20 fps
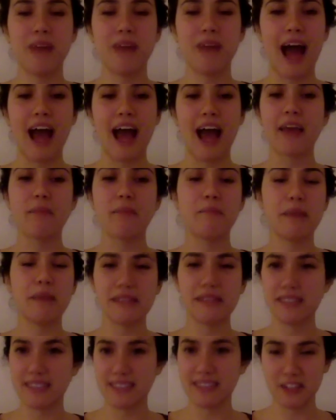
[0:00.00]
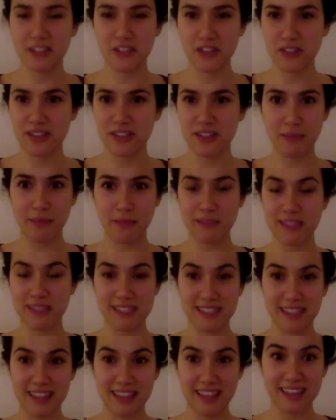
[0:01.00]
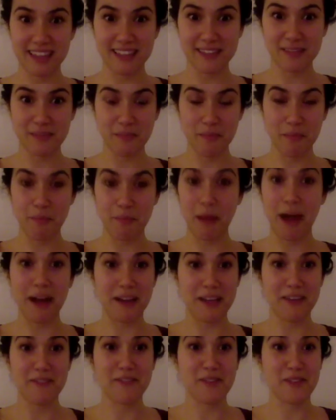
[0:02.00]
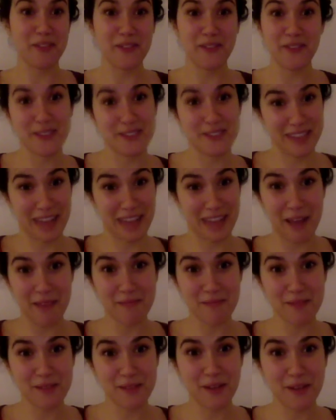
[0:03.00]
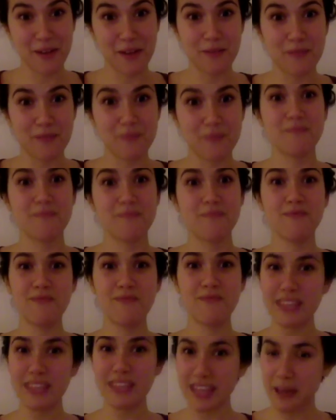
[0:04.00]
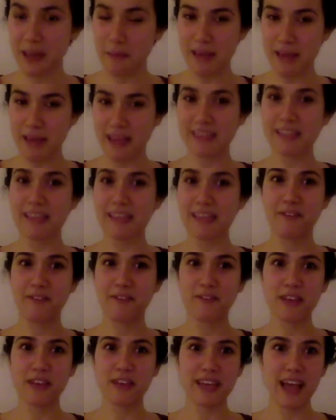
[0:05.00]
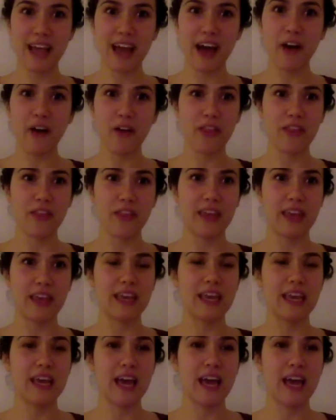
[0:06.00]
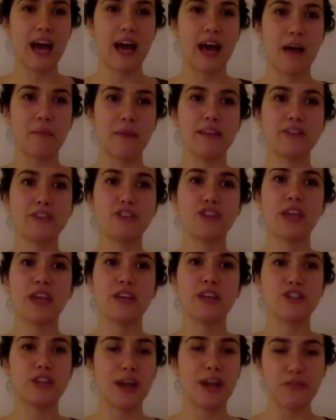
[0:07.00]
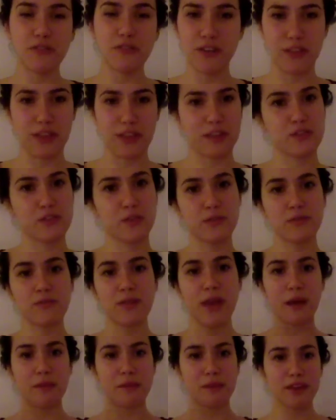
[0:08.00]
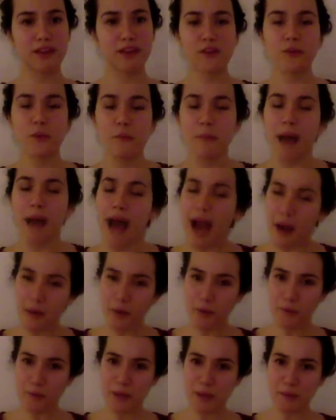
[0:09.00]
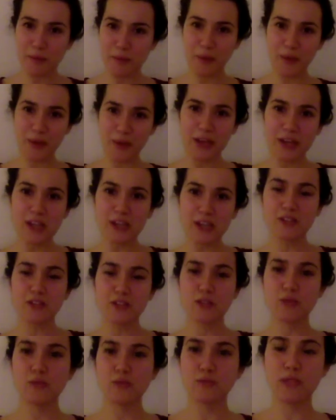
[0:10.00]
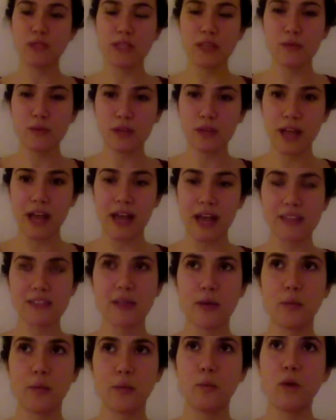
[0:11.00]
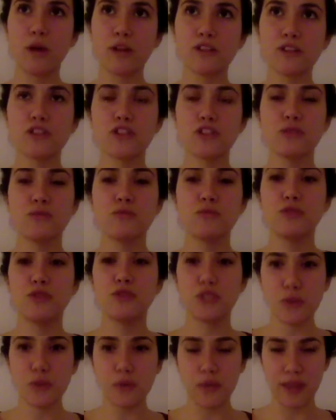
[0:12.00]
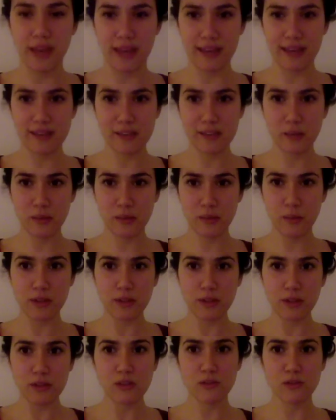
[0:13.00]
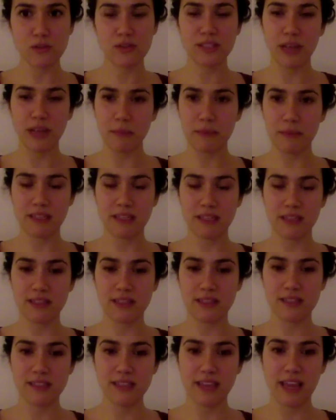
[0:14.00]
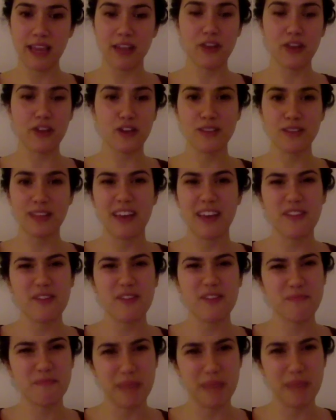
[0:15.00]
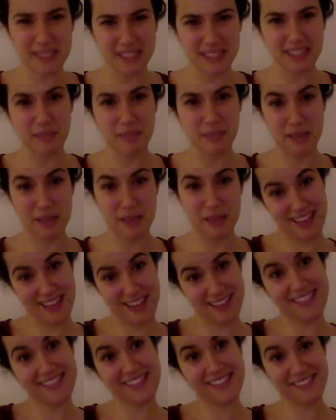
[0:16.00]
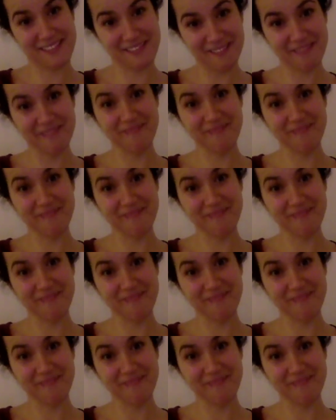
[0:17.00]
I basically just stepped into this body for the first time. So feeling amazing, feeling healthy, and it changed everything. So I'm here to empower people to really realize that once you do this, once you step into the state, your life basically begins.